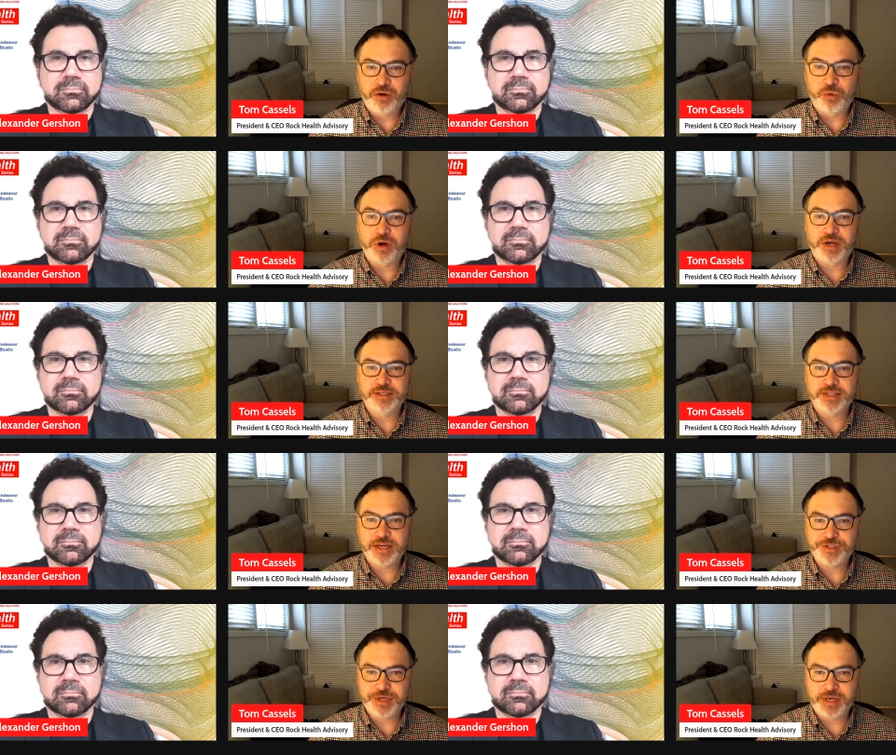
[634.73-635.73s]

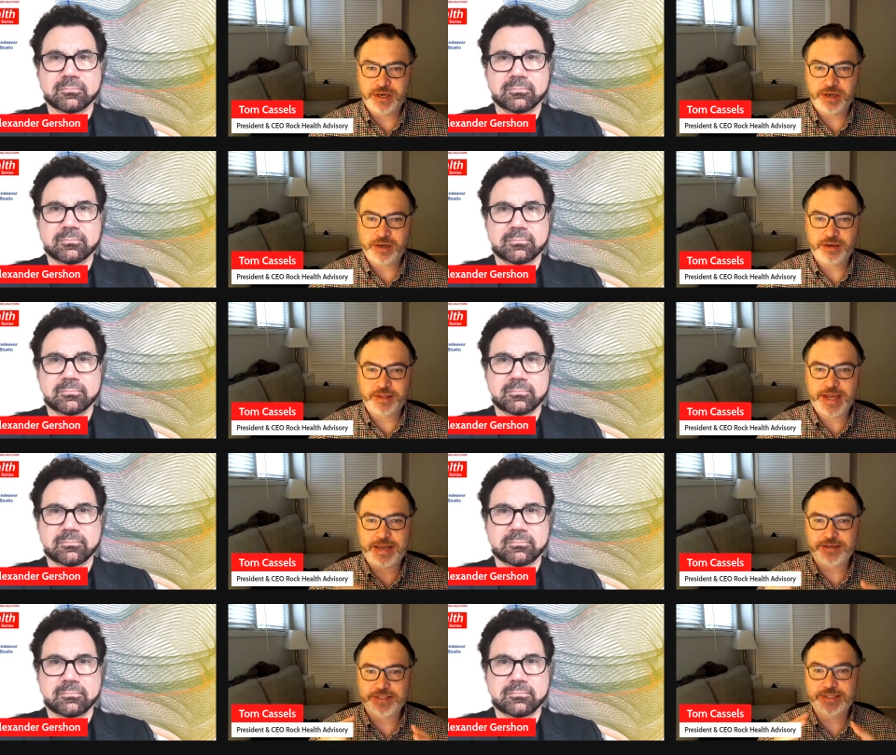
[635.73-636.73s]
Speaker 1: organization
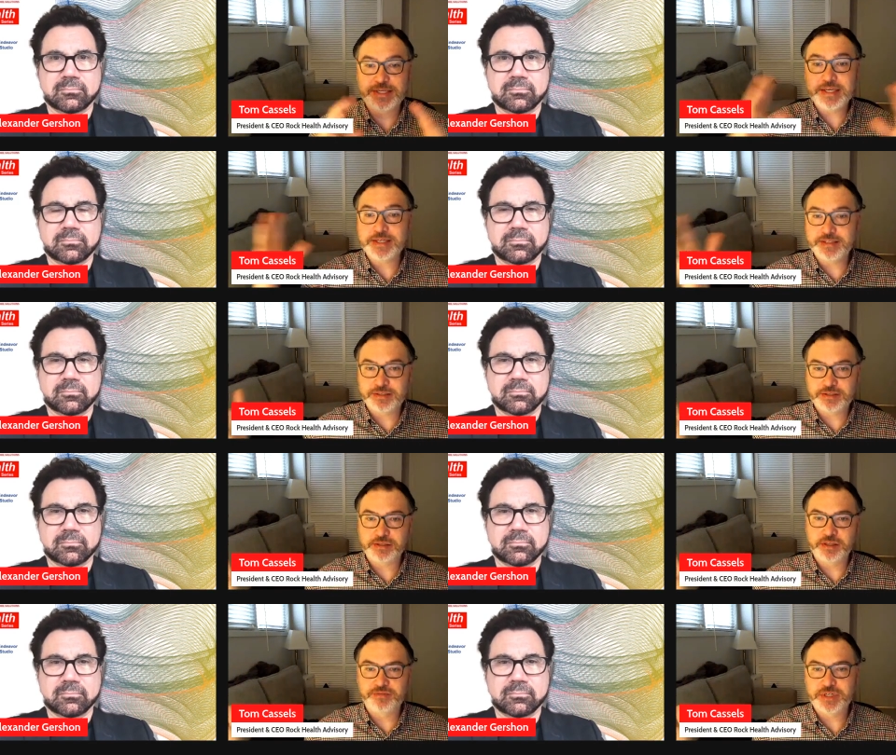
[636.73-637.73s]
that sees the
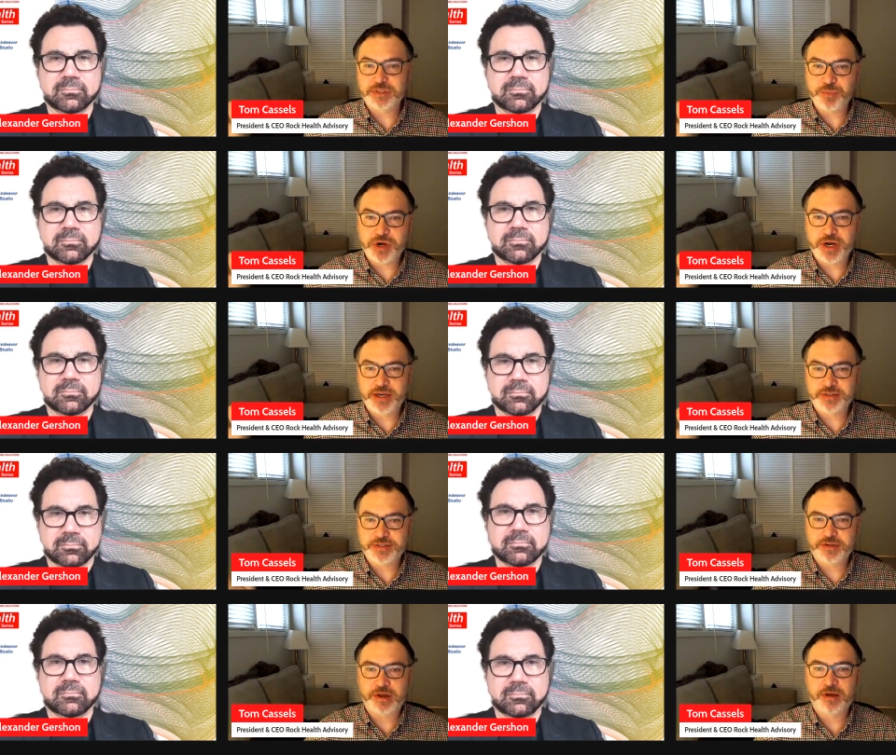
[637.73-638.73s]
lived
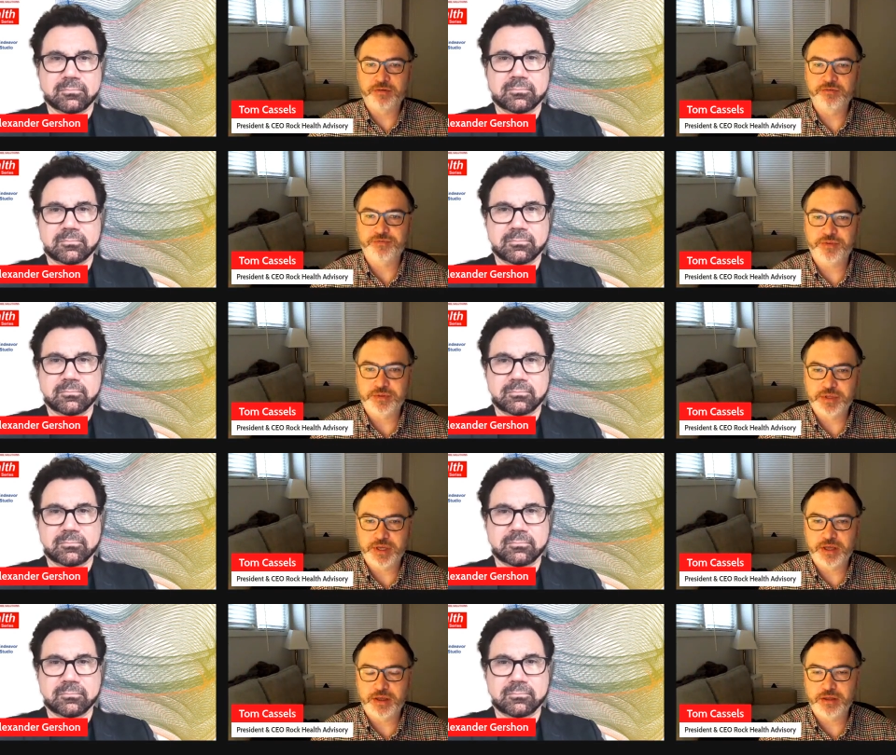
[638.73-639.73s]
experience of
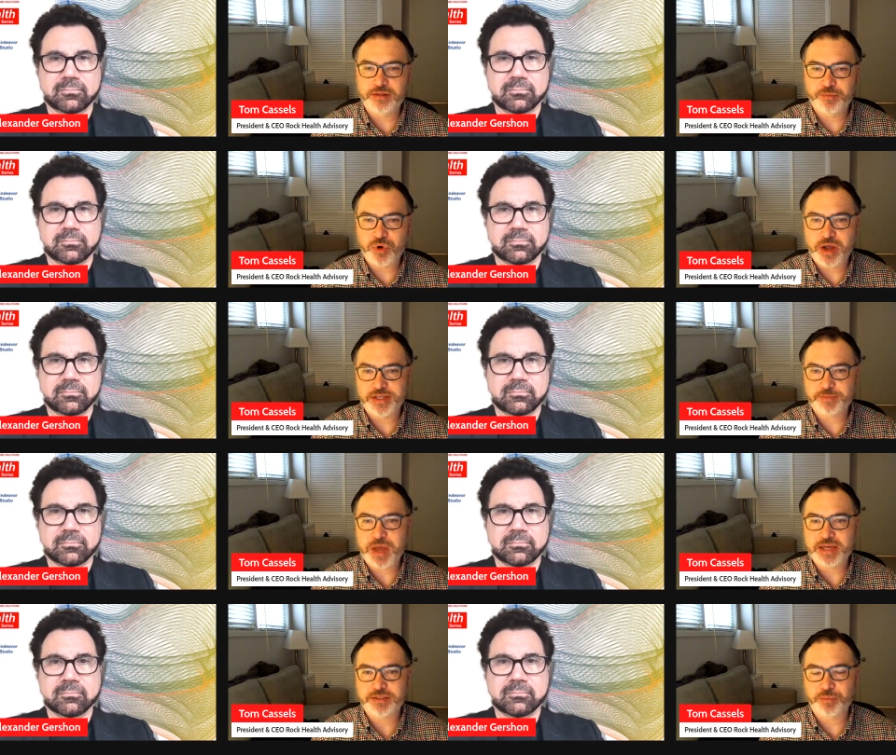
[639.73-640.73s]
the the broadest
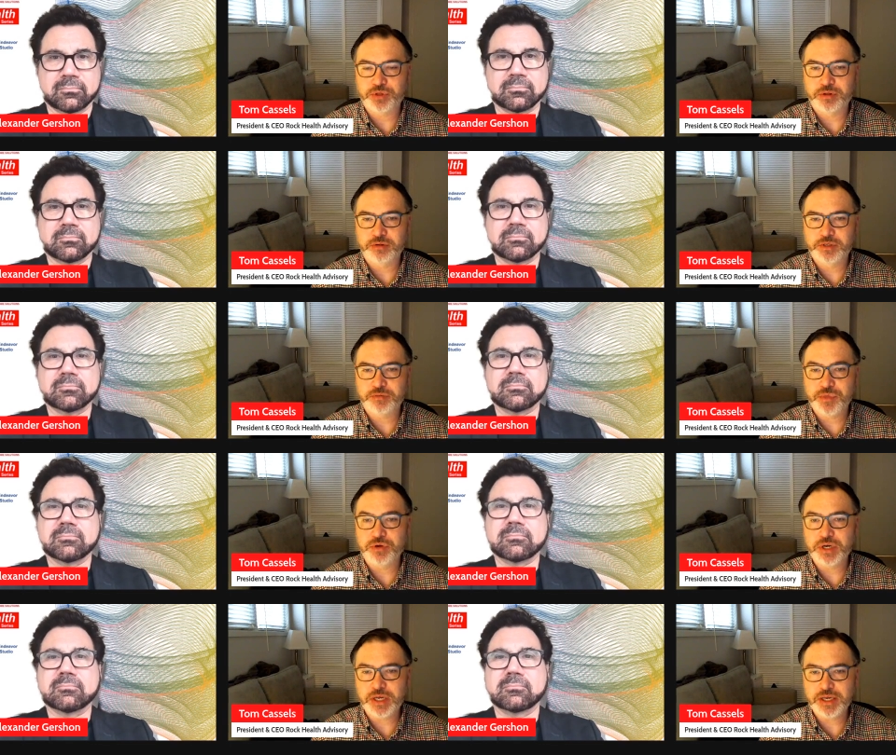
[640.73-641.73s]
possible
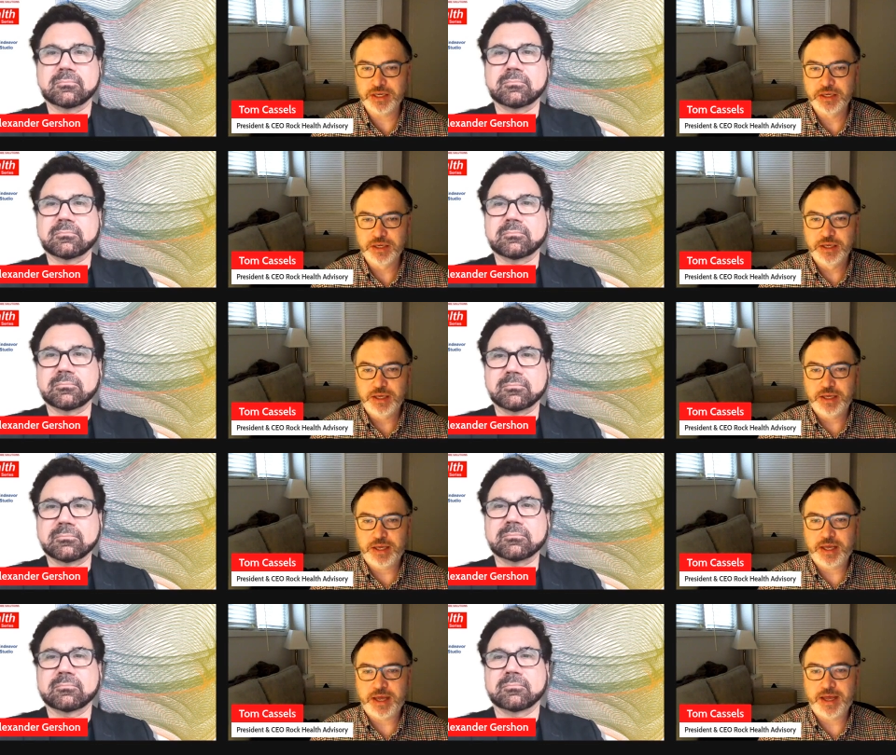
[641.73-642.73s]
community
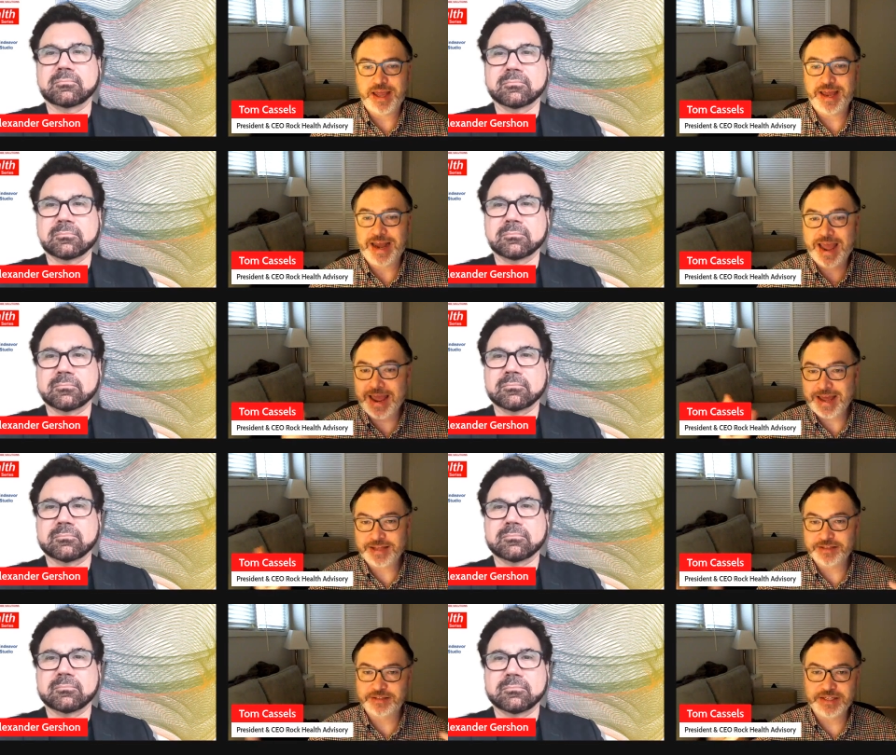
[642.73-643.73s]
uh, and
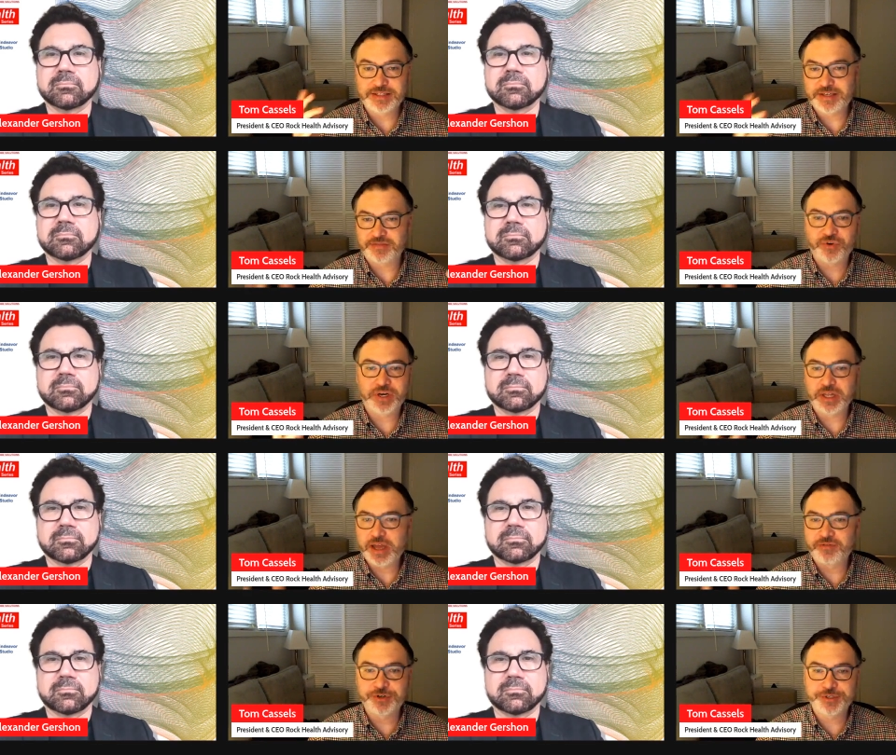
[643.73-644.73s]
has these different
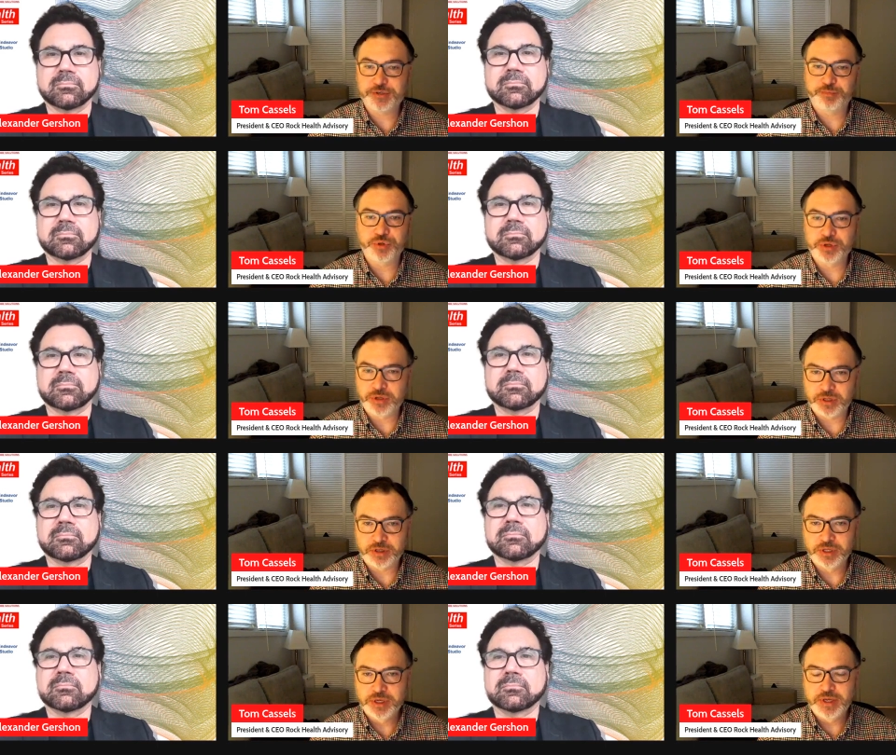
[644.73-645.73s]
levers to
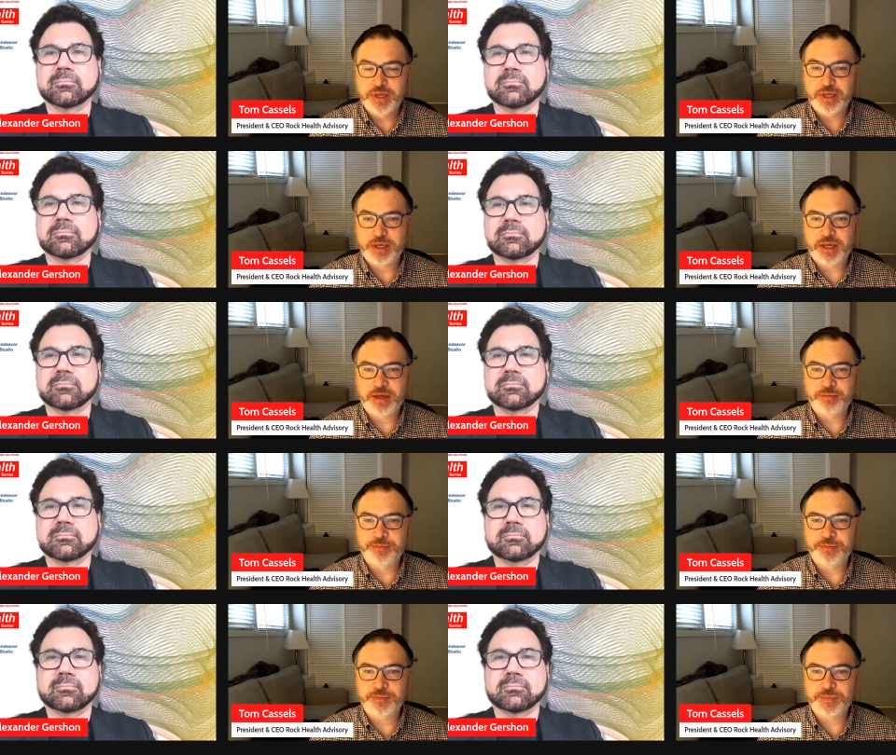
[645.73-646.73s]
pull
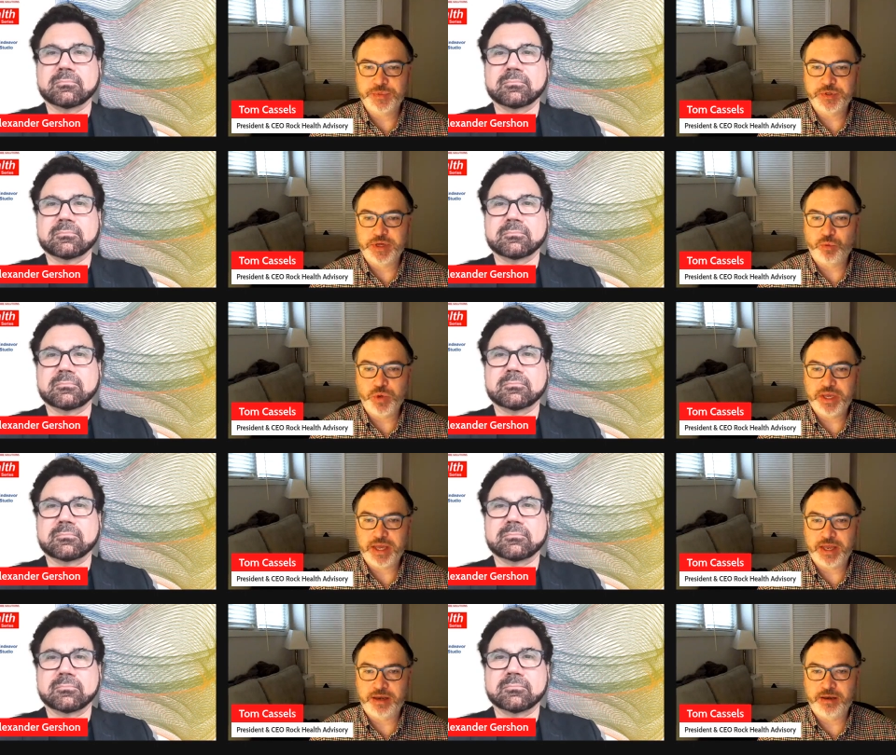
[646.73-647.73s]
um, so that we
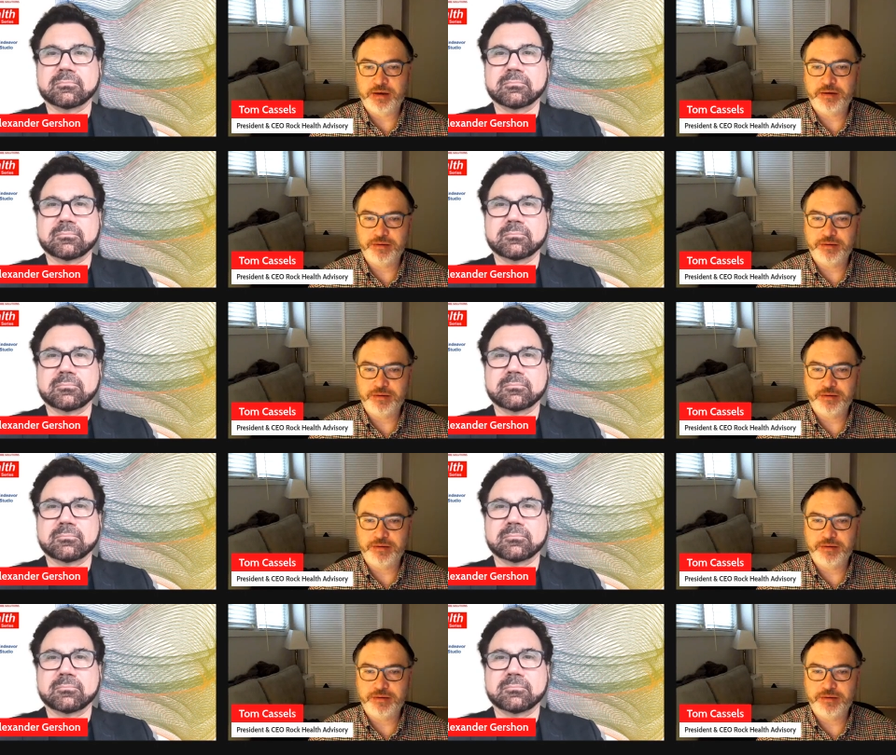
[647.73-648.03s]
can